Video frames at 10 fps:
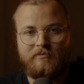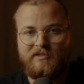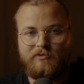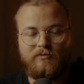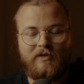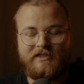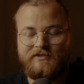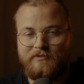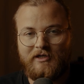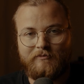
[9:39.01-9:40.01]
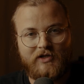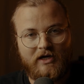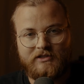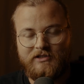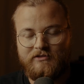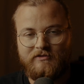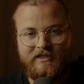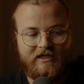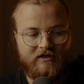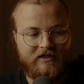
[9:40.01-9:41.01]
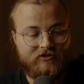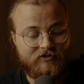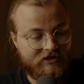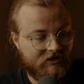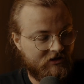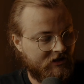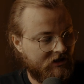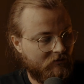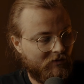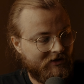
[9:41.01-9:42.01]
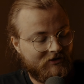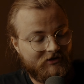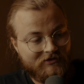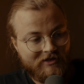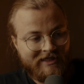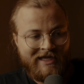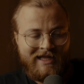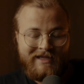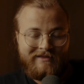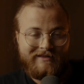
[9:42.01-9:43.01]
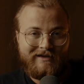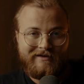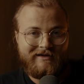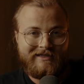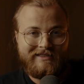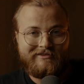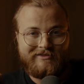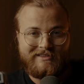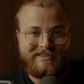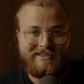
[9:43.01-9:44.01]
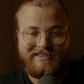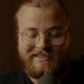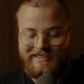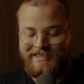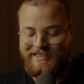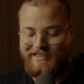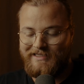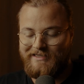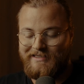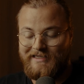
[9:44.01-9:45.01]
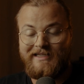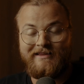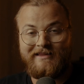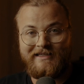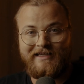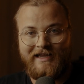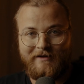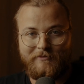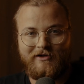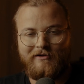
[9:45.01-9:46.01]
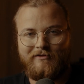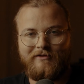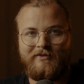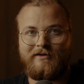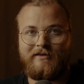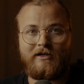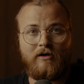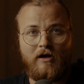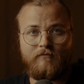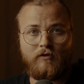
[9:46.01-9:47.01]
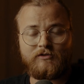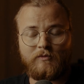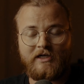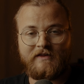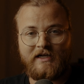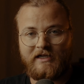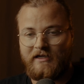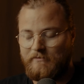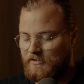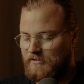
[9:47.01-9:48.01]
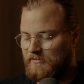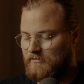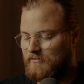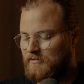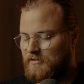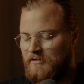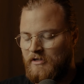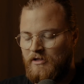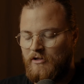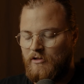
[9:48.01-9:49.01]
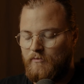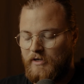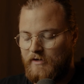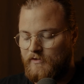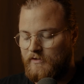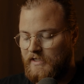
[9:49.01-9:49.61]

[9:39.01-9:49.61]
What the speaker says: People want to come talk to you. They're interested in what you're doing. They are interested in the camera, or they're like, oh, I've always wanted that camera, or whatever.